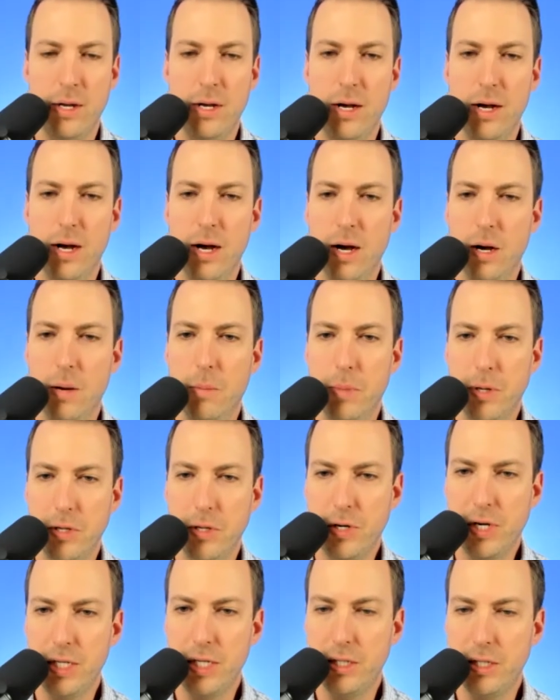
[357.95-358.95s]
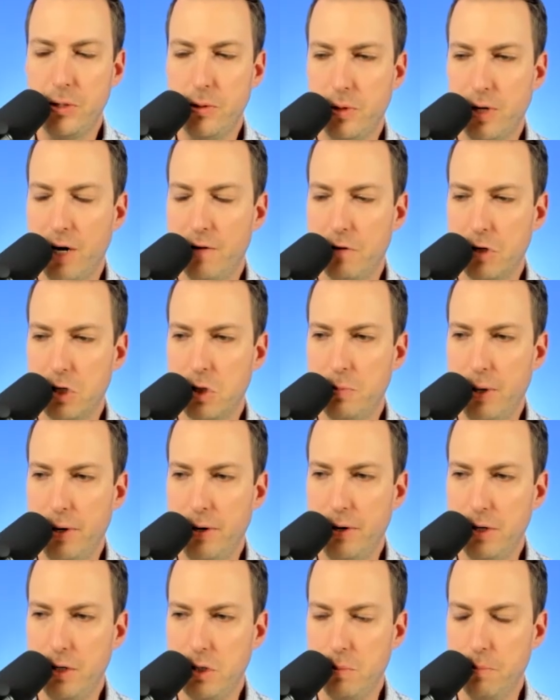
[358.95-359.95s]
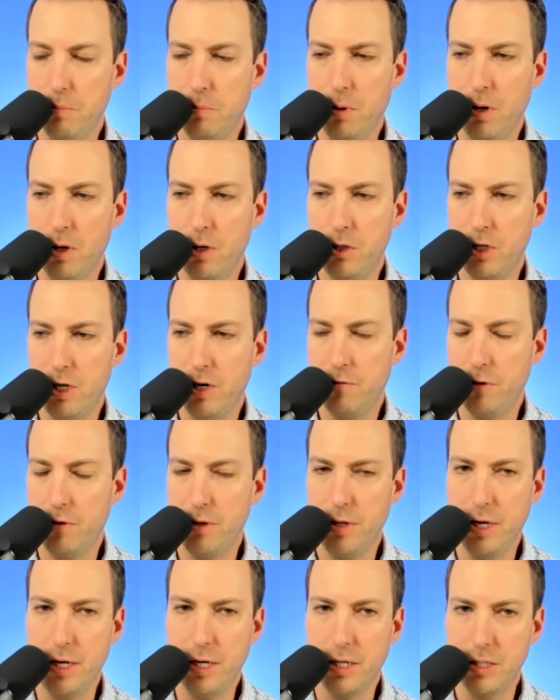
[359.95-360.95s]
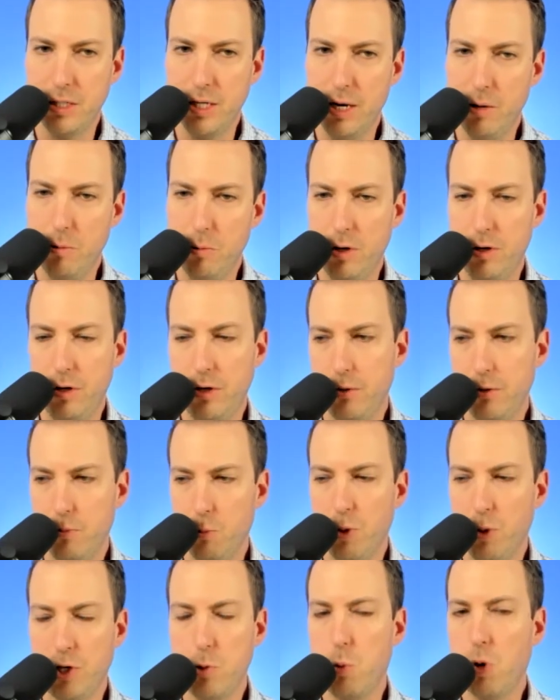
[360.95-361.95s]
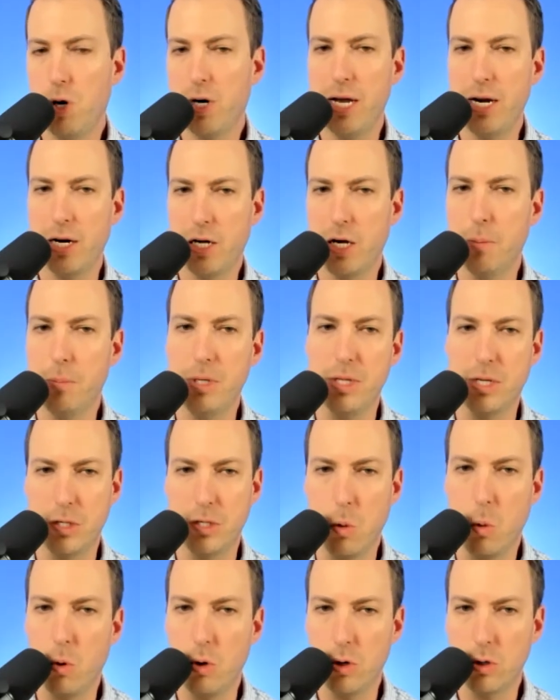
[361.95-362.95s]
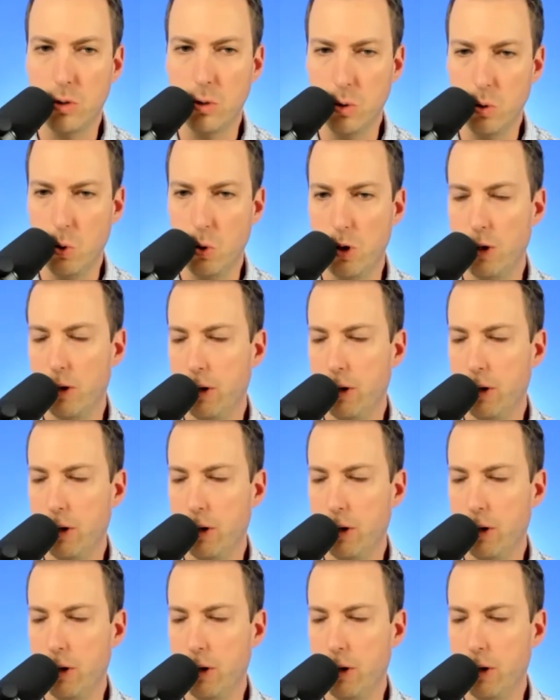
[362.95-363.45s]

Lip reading: But you get to kind of experience a bunch of different things that when you work at a company like an Oracle or